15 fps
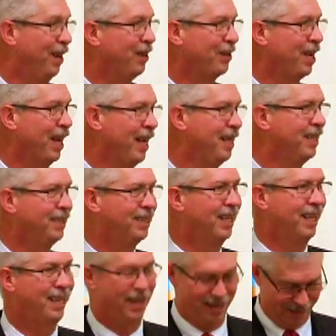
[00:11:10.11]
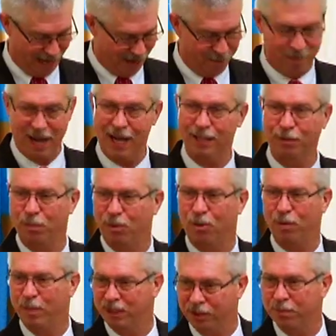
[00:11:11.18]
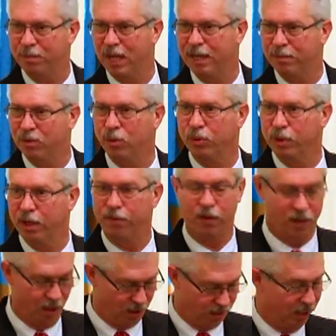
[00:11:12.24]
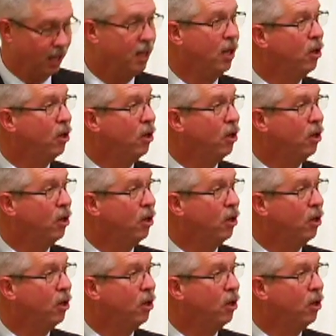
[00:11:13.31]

Okay, it's not impossible, but sometimes a little difficult,